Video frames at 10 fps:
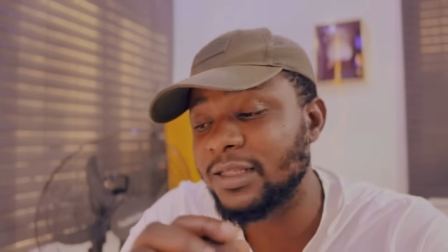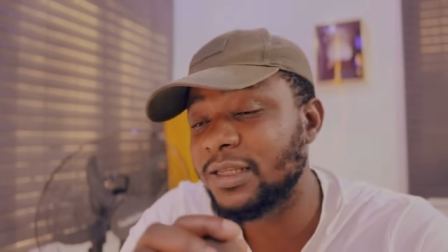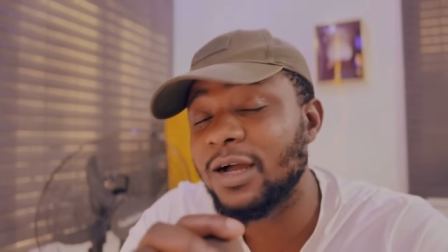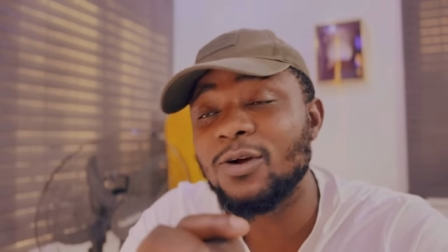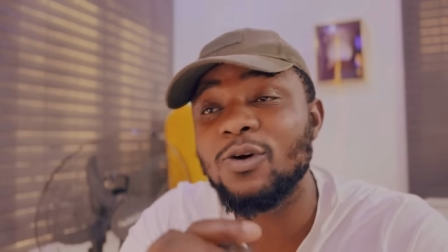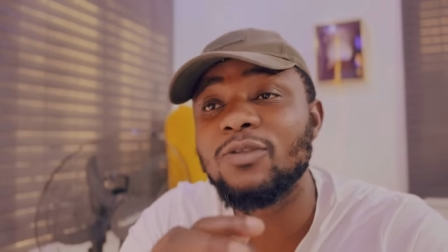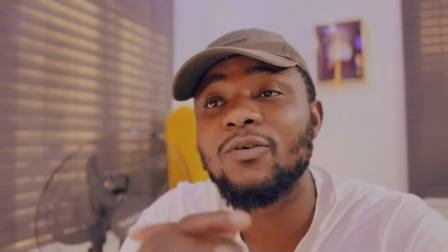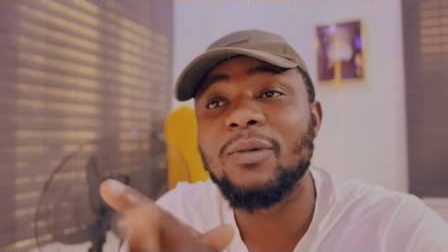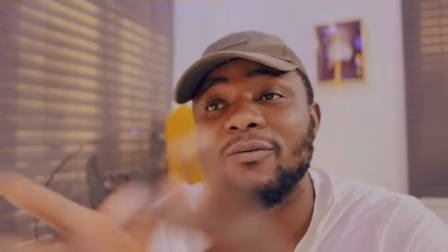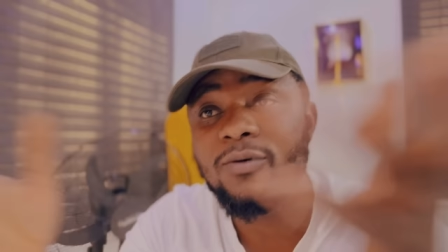And thank God
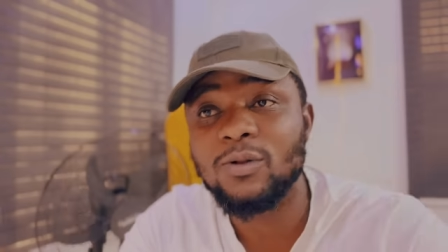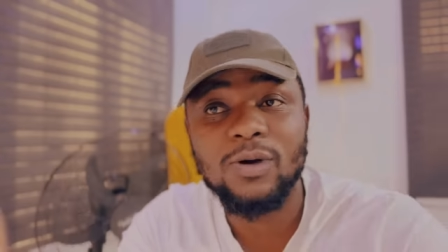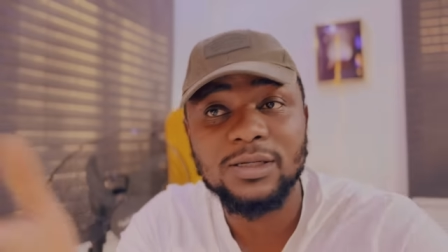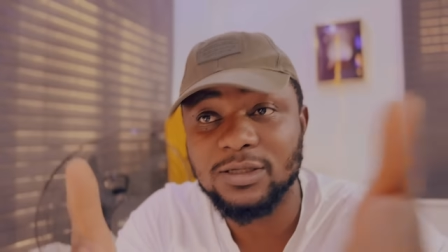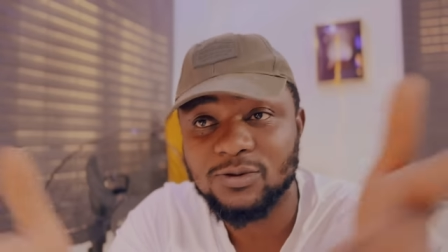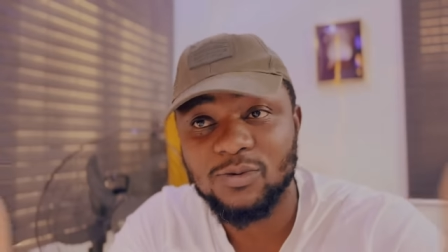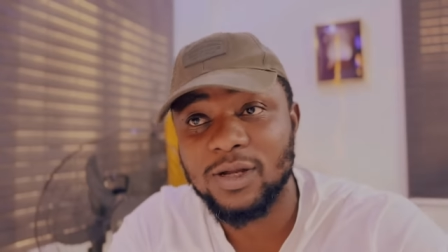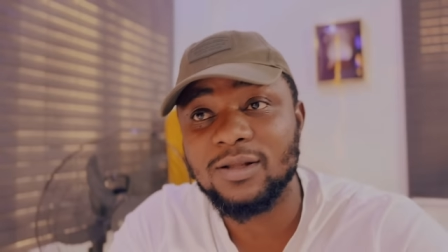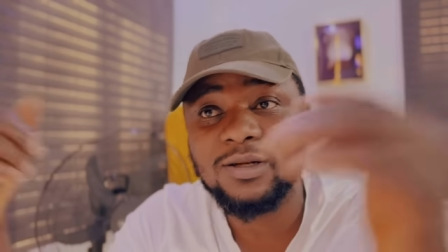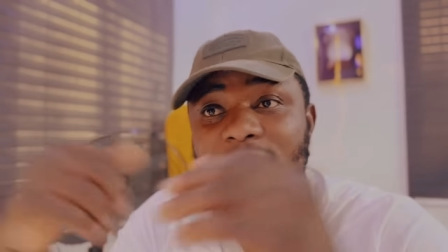for my followers as
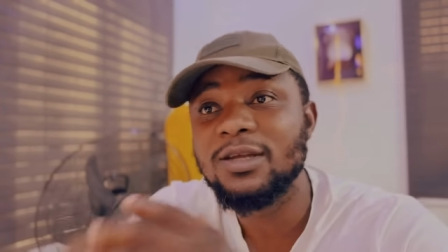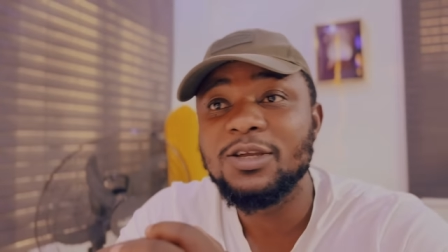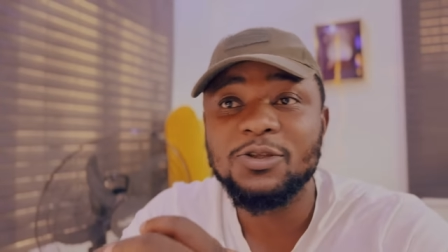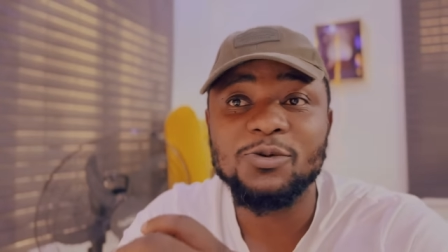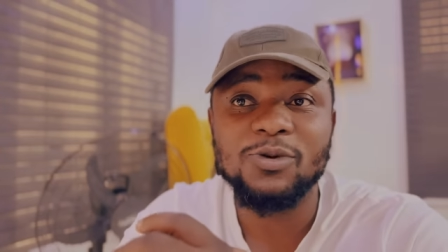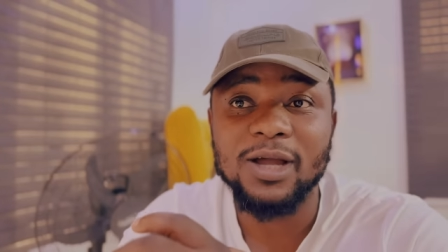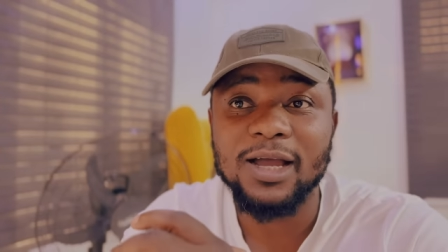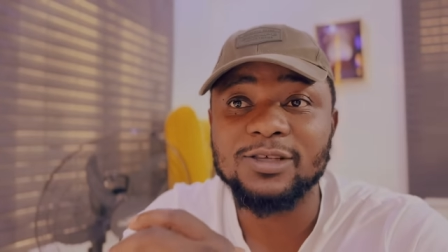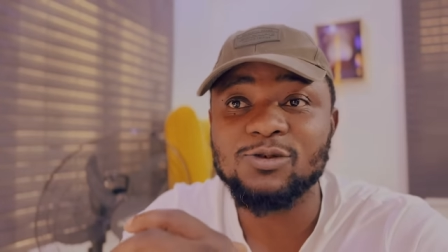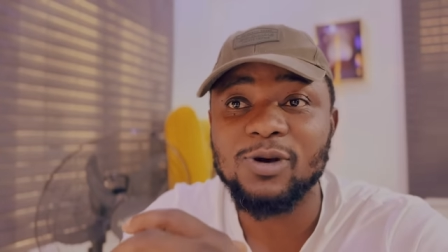well. You
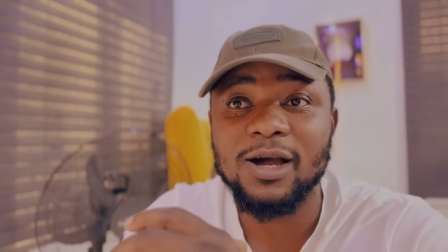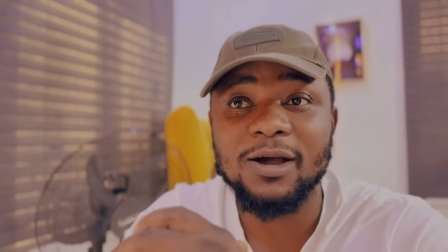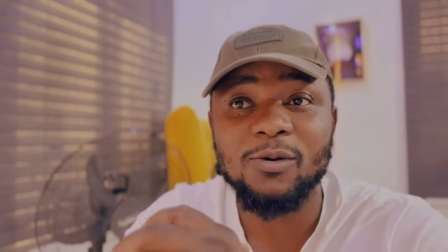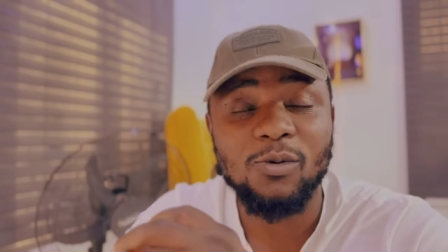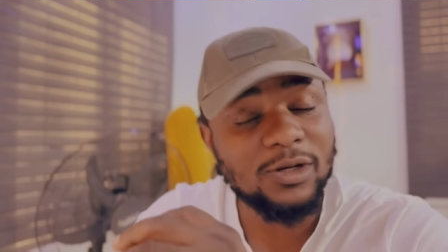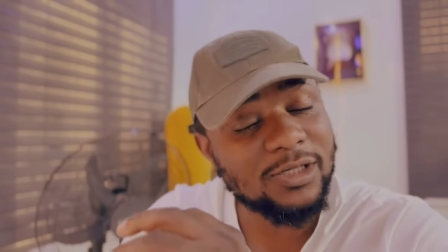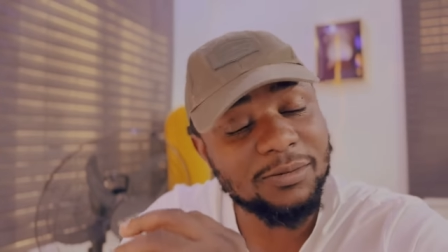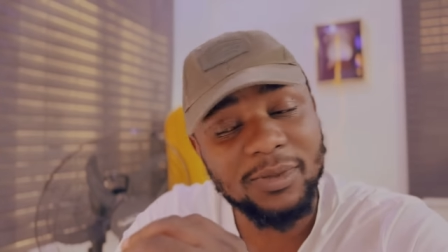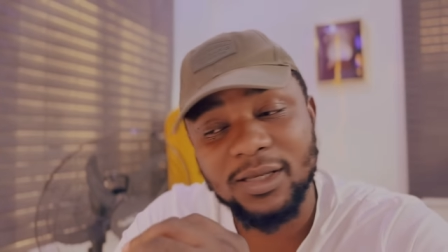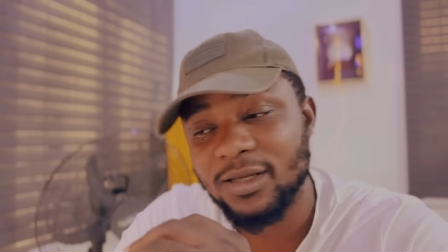guys who are
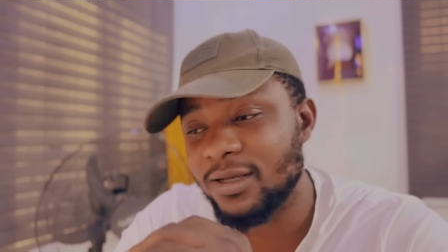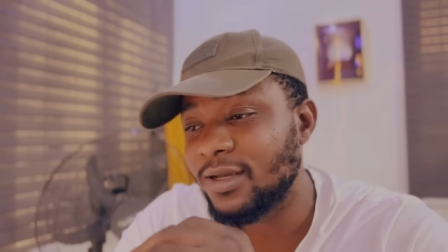watching me.